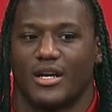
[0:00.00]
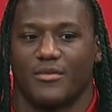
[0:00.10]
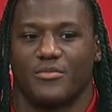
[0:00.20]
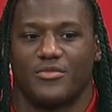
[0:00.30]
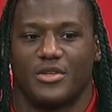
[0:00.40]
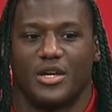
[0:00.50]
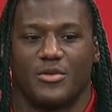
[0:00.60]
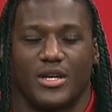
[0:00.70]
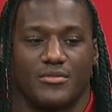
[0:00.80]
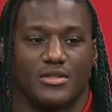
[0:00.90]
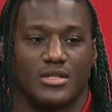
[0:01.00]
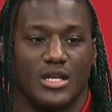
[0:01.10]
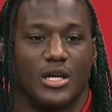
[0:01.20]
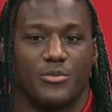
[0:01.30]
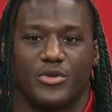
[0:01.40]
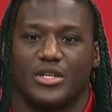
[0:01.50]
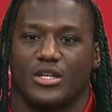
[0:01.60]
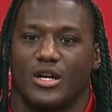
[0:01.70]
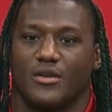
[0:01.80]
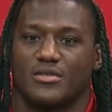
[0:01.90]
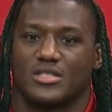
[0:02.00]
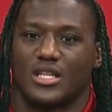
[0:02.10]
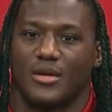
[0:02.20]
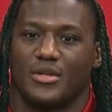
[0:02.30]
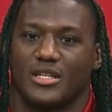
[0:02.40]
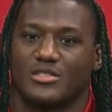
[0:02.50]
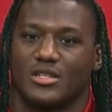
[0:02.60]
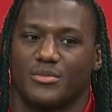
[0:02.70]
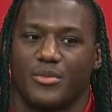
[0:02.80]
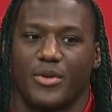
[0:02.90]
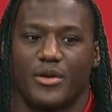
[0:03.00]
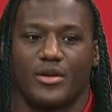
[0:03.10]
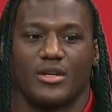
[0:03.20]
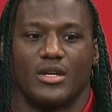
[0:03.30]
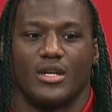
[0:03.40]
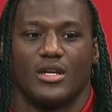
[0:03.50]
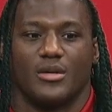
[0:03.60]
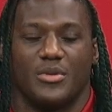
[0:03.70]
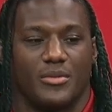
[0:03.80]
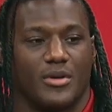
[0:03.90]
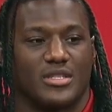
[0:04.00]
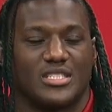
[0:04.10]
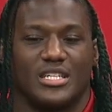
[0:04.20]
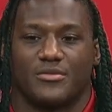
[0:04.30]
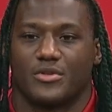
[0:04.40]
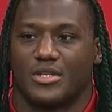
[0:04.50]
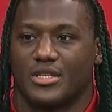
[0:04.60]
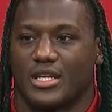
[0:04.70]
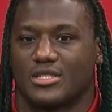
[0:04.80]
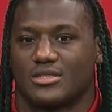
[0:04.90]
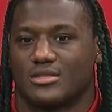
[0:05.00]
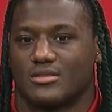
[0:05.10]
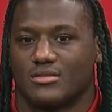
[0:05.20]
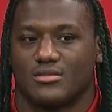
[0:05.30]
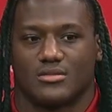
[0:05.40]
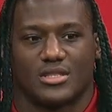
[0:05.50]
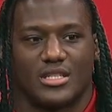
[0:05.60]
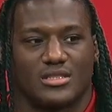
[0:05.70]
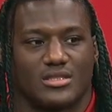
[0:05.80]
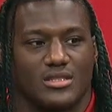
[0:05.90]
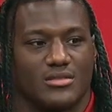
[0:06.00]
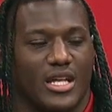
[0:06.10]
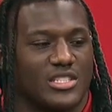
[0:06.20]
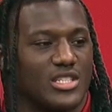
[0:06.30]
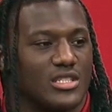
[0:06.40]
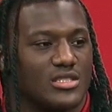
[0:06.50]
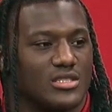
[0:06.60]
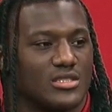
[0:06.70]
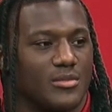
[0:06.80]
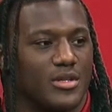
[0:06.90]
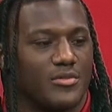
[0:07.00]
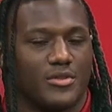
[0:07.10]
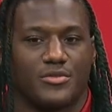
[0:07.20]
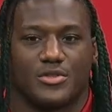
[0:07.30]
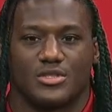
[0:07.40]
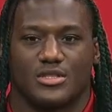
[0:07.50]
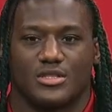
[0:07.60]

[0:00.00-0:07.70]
I feel that we have a pretty good offensive lineman that's going to prepare me and our team for the next things and next challenges coming up for the future.